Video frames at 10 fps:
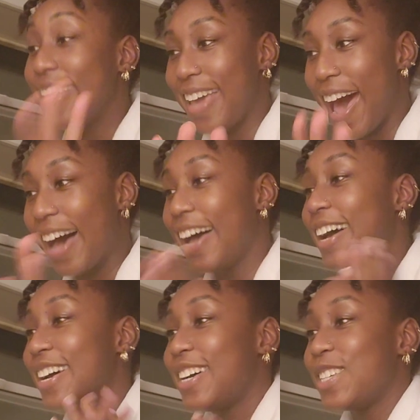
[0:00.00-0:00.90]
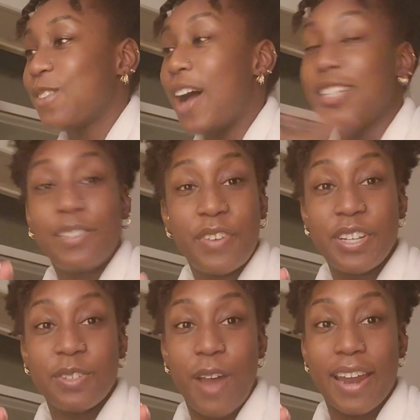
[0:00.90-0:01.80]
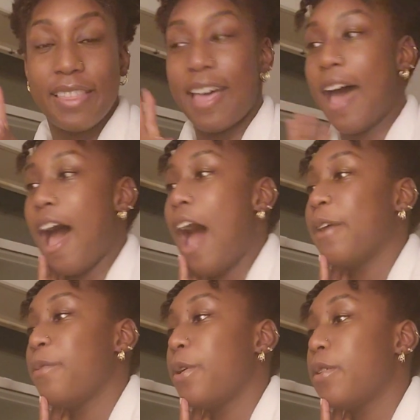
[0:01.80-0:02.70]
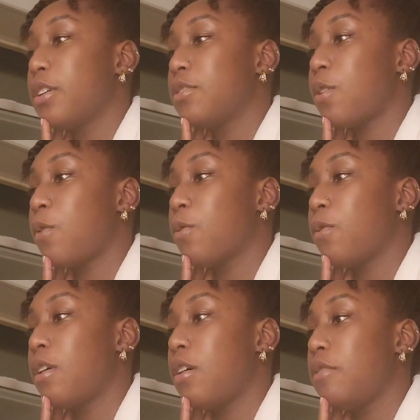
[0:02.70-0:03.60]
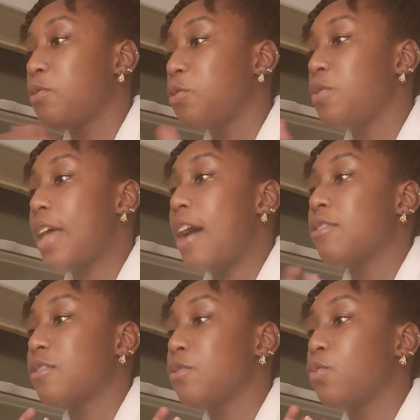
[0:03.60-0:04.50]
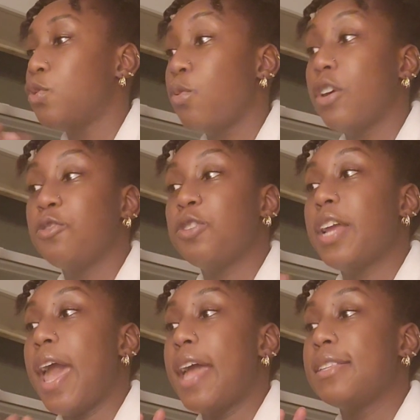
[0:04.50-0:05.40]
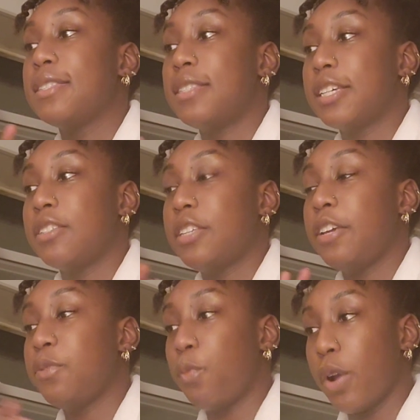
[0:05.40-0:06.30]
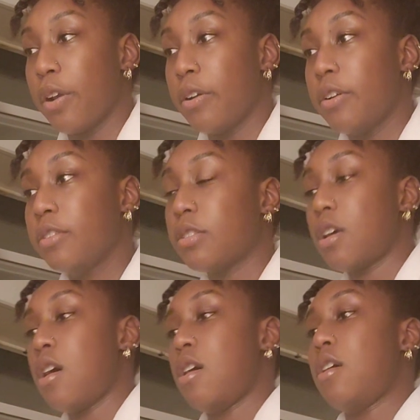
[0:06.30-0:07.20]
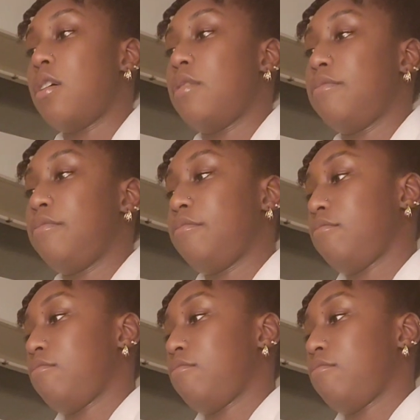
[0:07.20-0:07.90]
yeah, so I just finished writing that. I wrote a total of two thousand two hundred and sixteen words. Um,